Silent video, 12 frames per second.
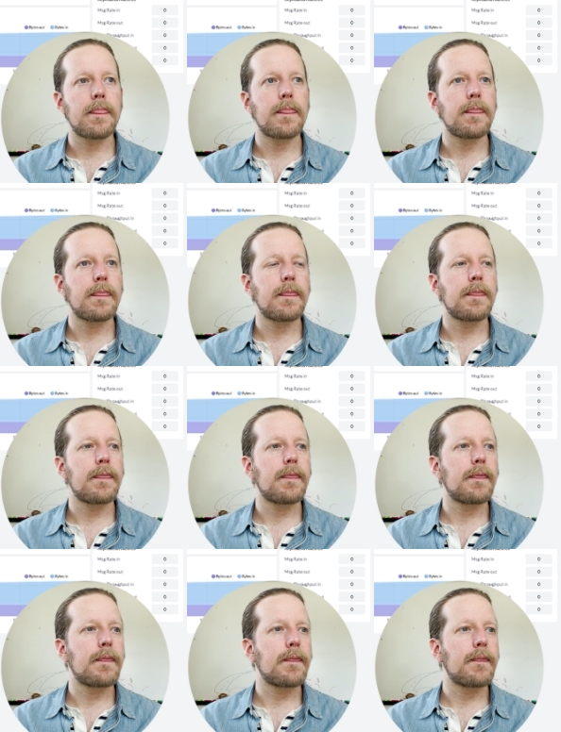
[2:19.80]

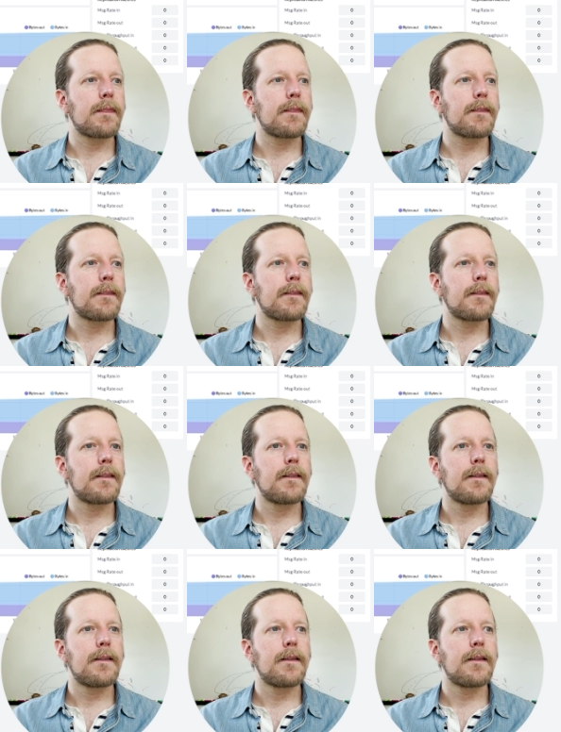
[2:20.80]
Nothing is said.